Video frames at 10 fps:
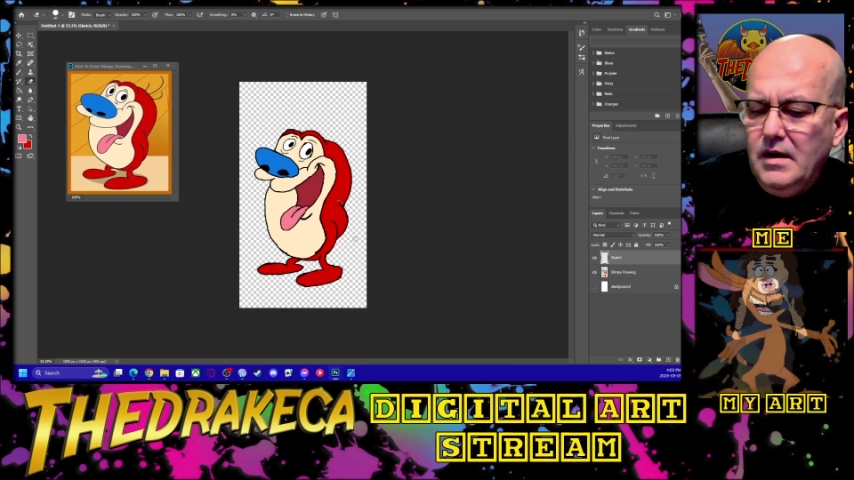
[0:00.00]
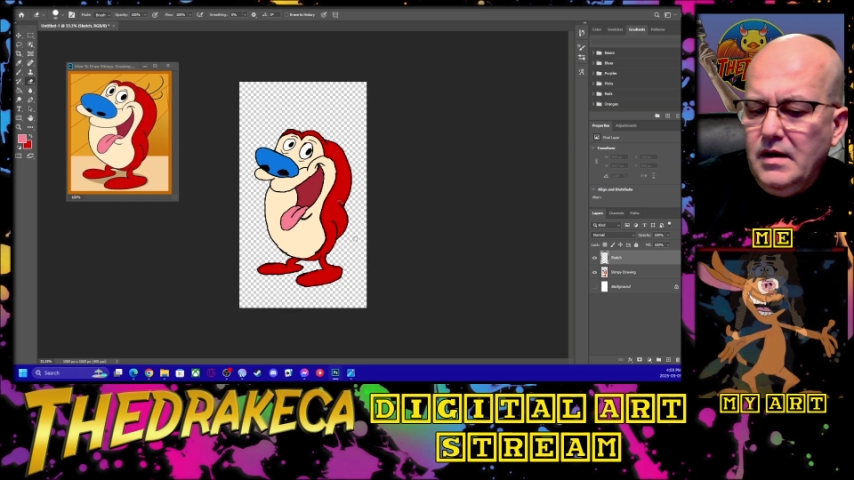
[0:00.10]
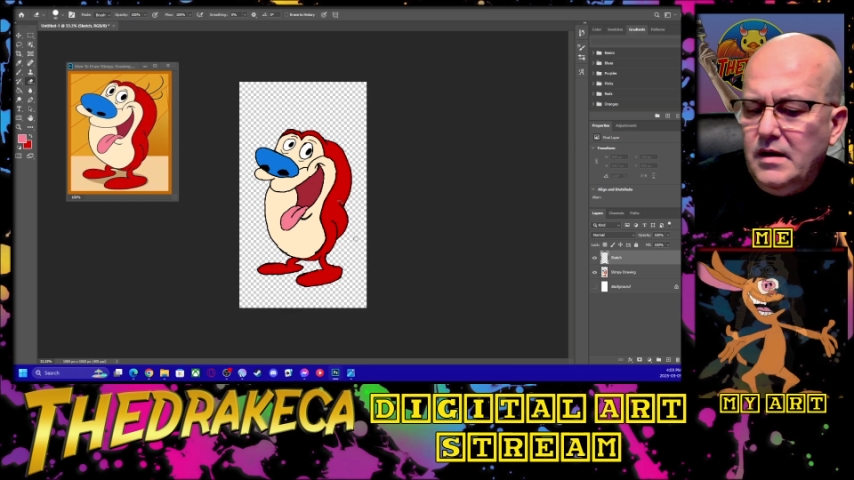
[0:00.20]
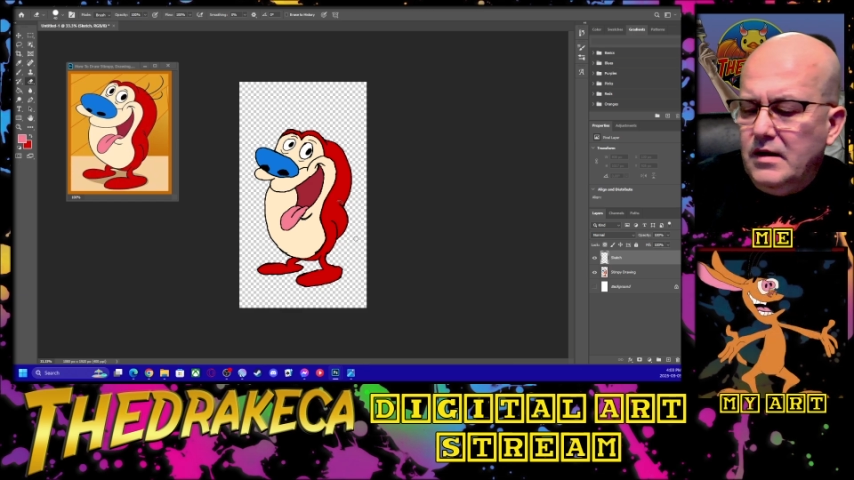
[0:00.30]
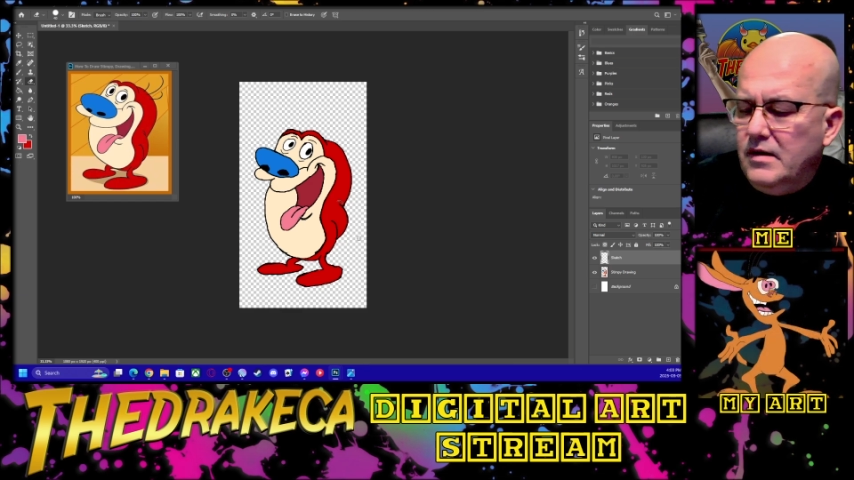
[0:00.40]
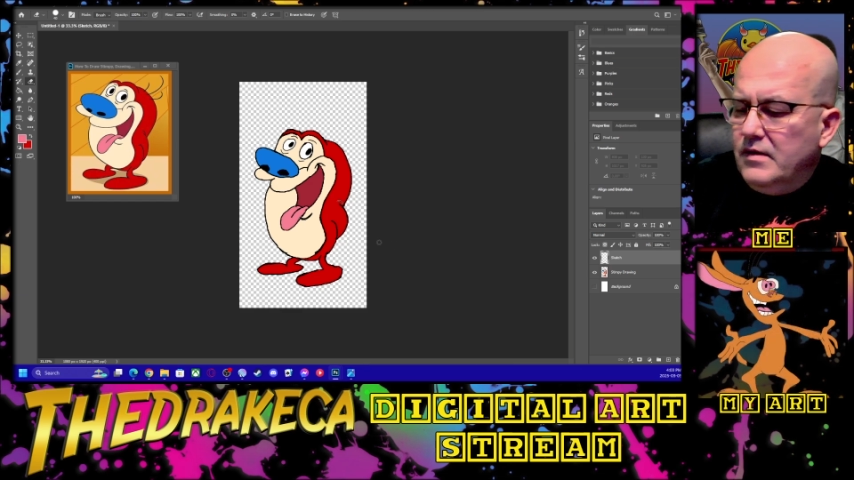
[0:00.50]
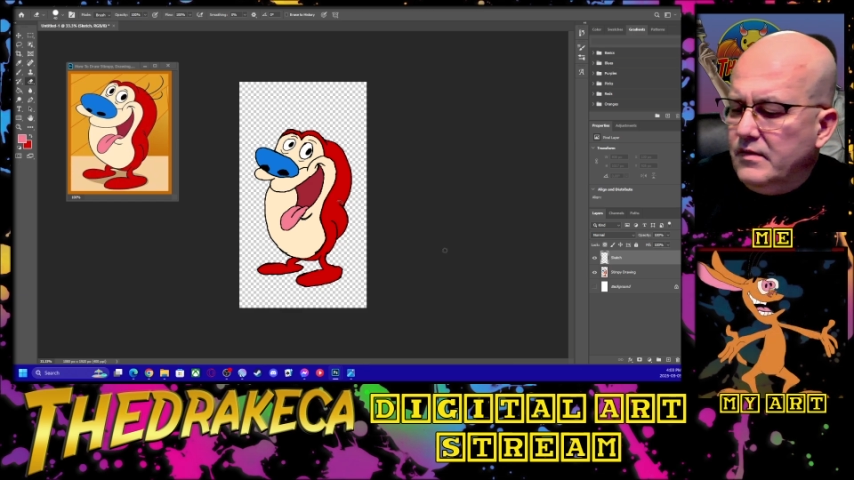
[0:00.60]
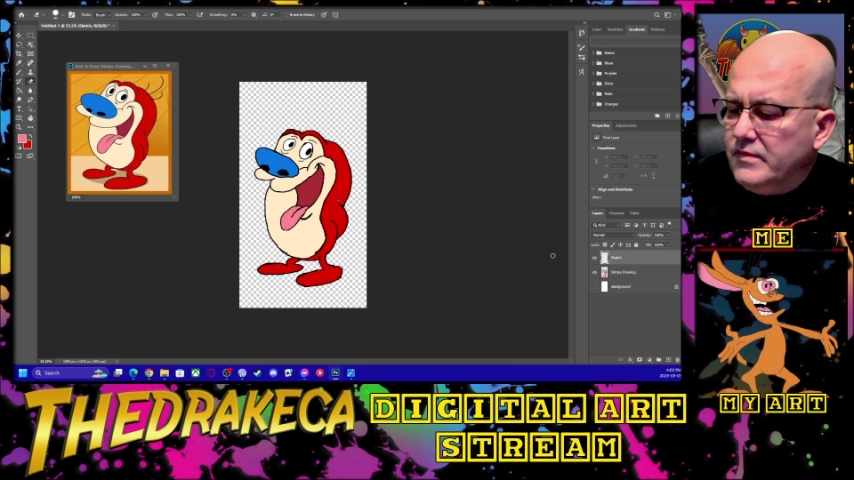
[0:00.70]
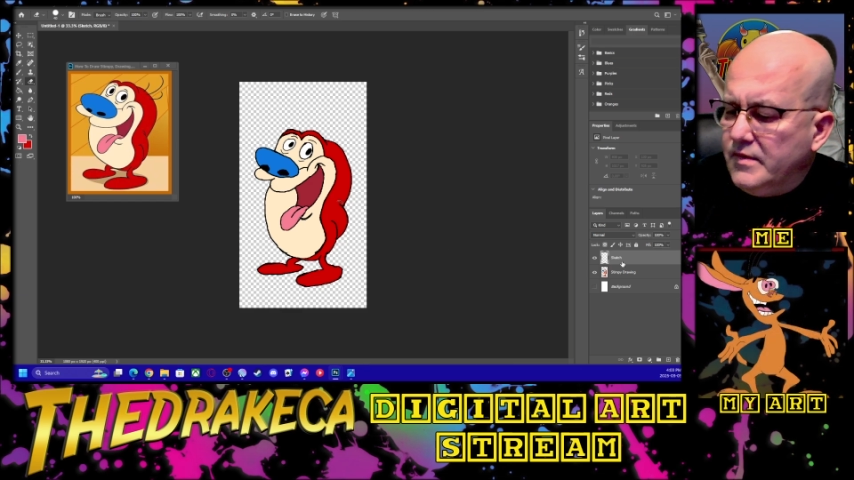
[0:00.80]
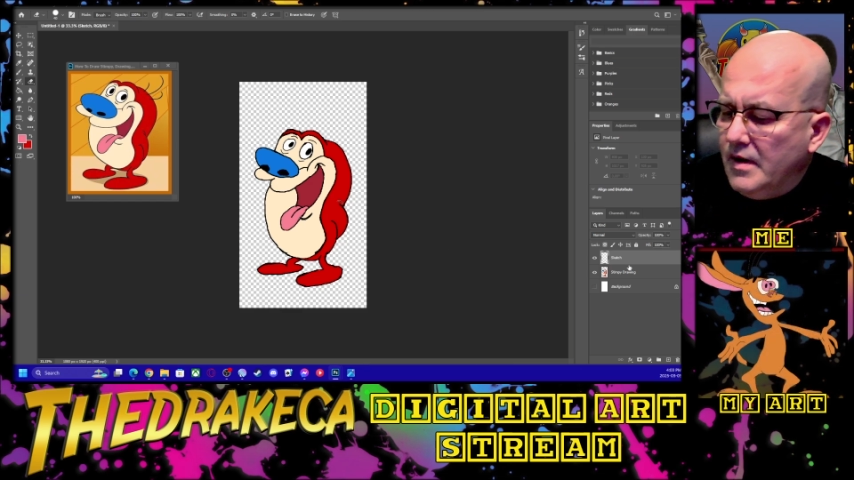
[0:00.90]

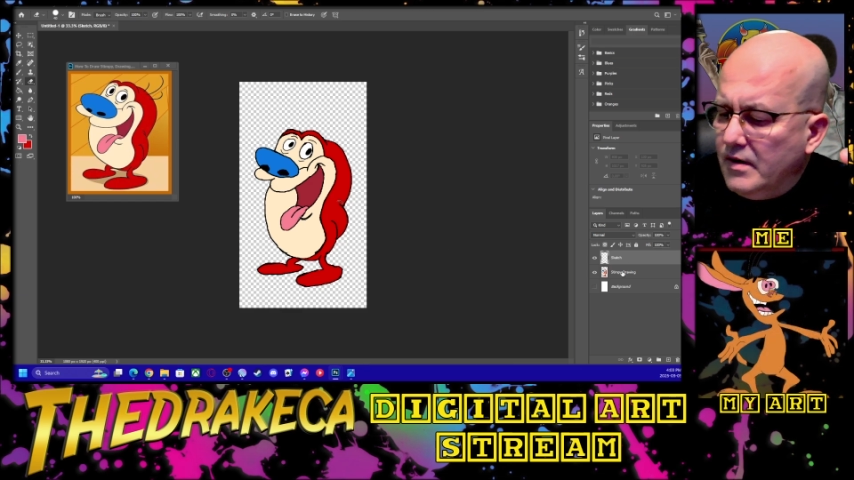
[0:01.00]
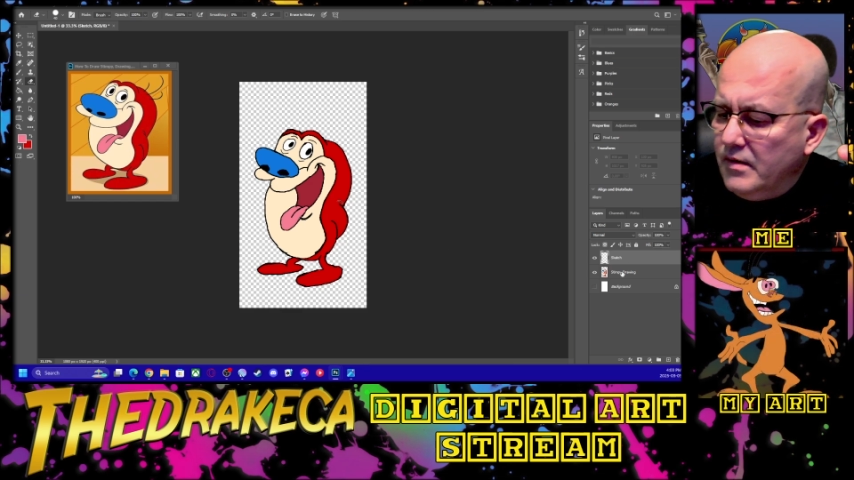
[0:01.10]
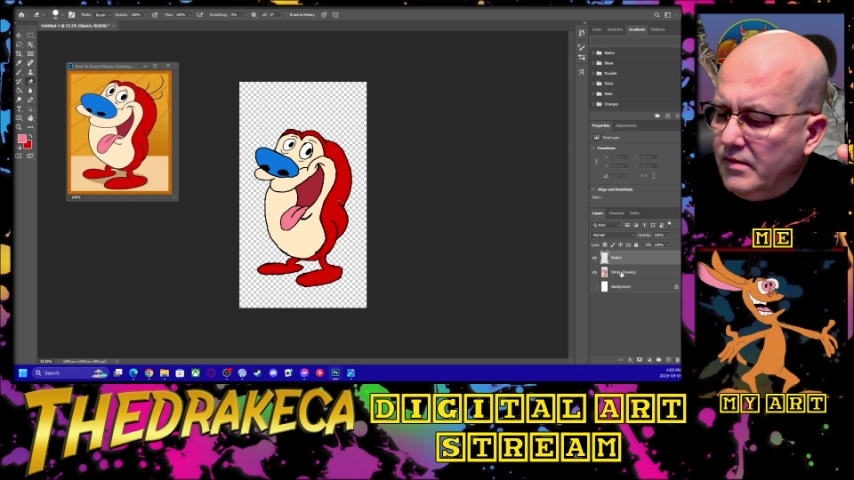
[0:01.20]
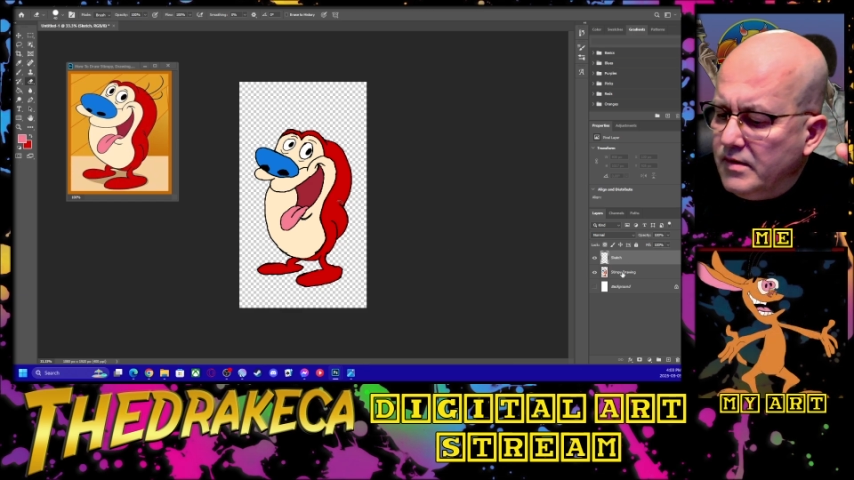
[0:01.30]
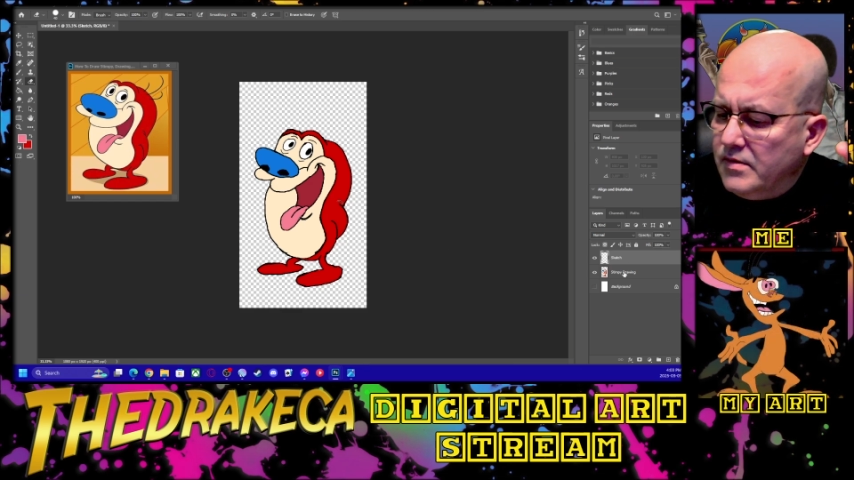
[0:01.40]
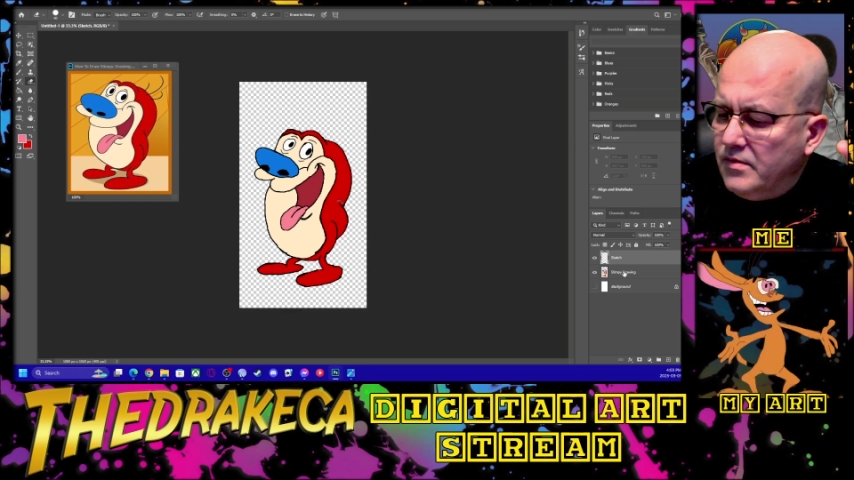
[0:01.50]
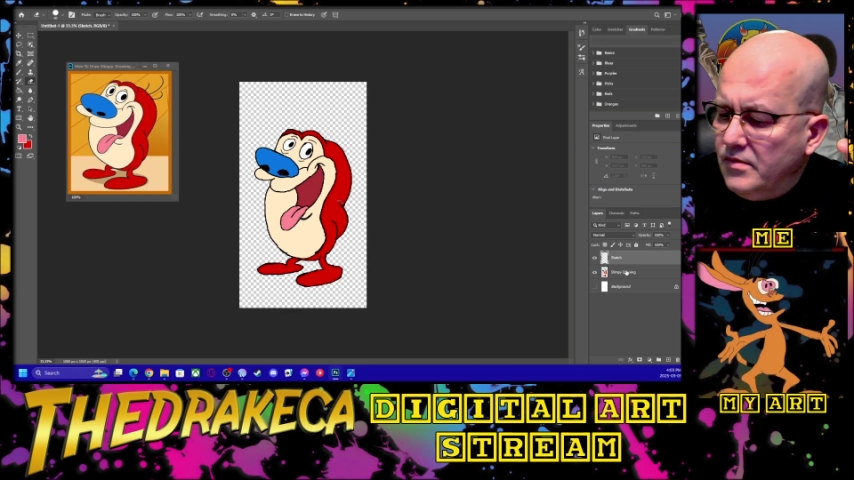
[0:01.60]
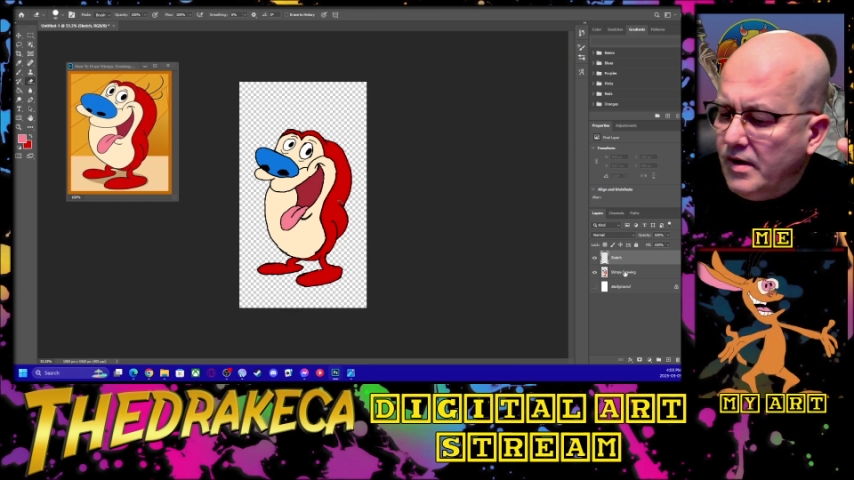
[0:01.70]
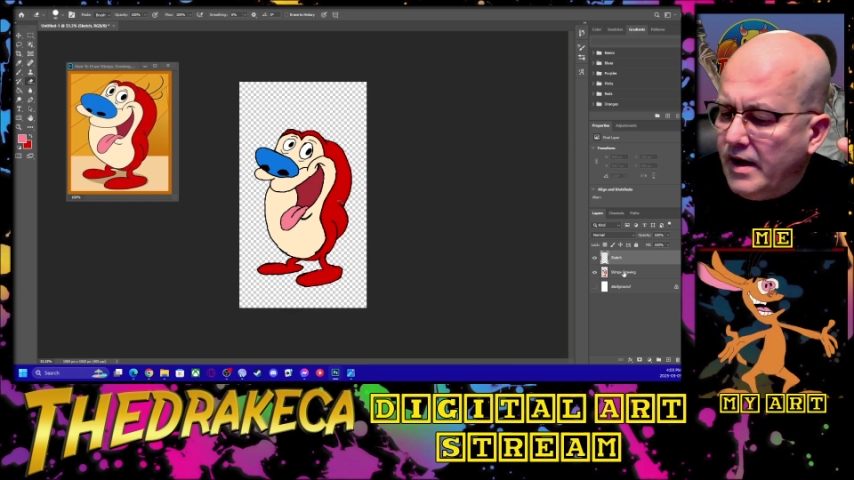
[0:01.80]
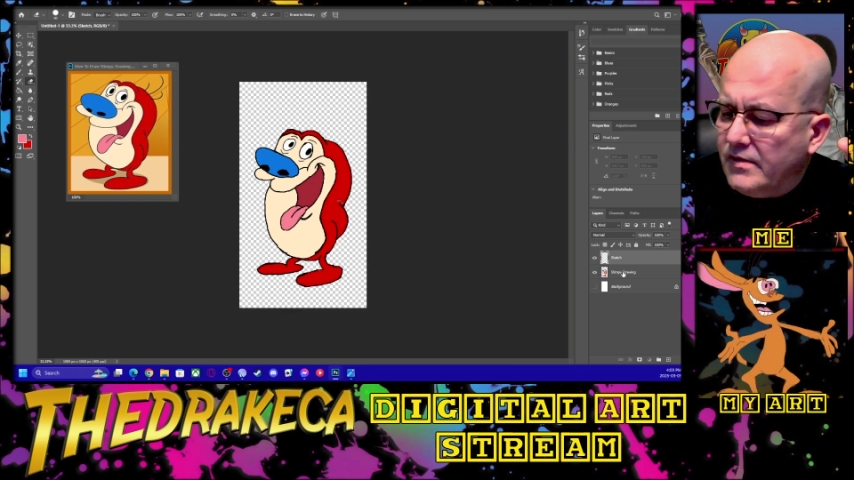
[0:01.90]
is I'm going to,
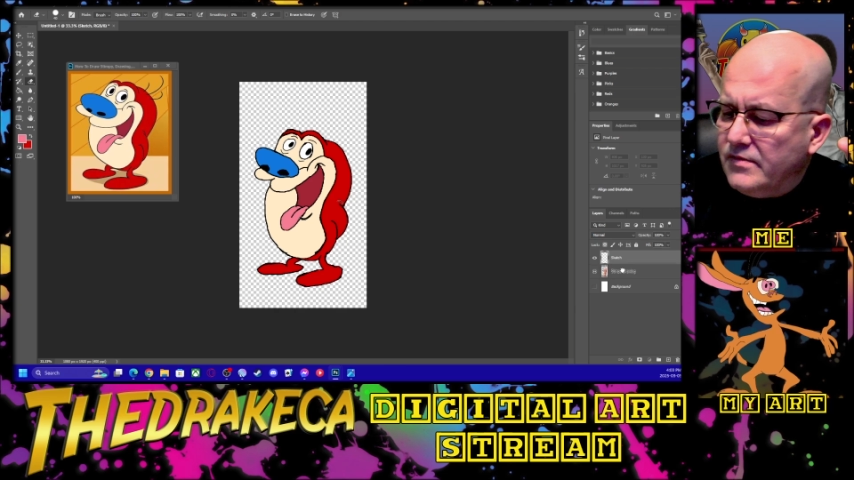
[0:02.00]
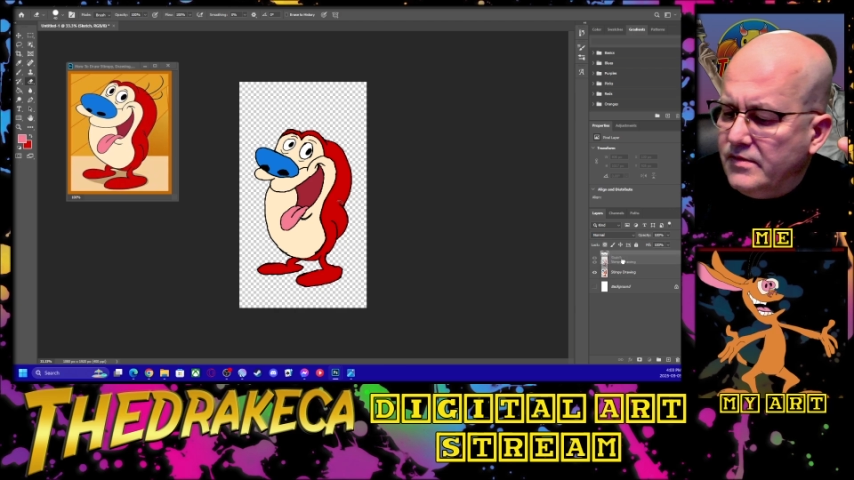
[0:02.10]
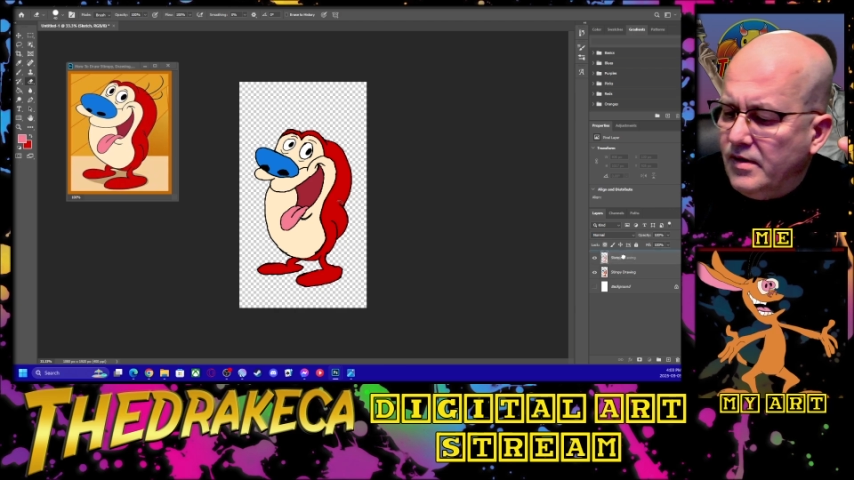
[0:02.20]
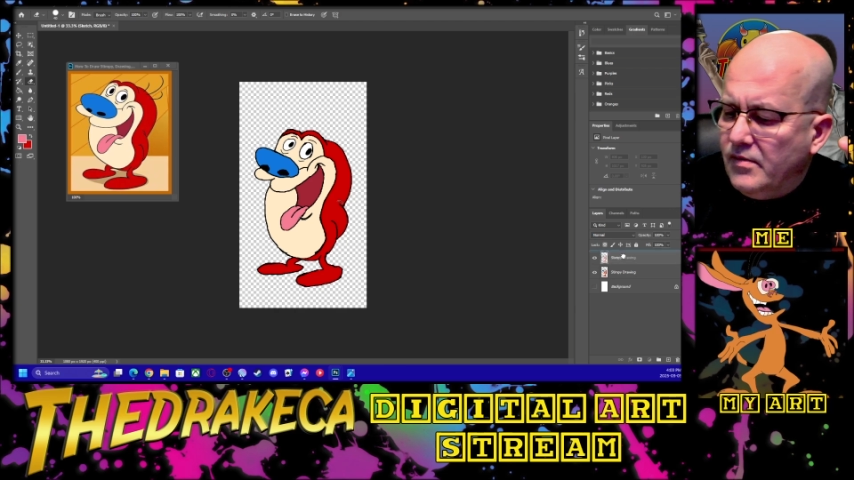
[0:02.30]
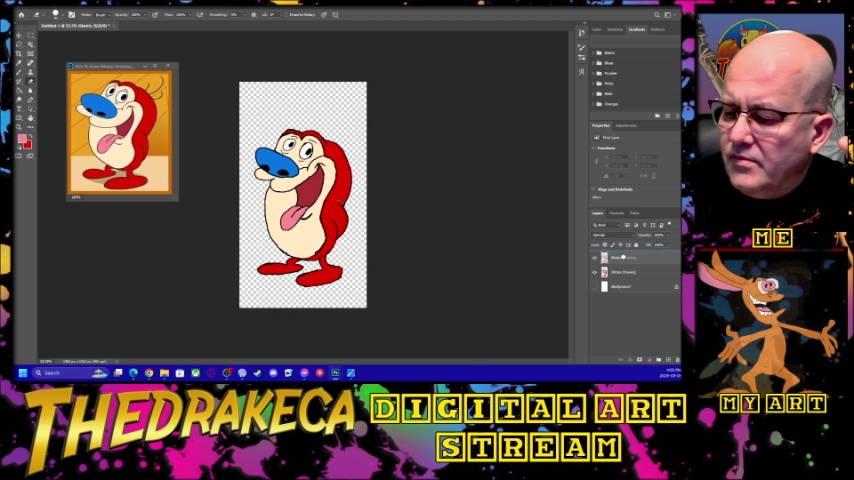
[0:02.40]
actually, no,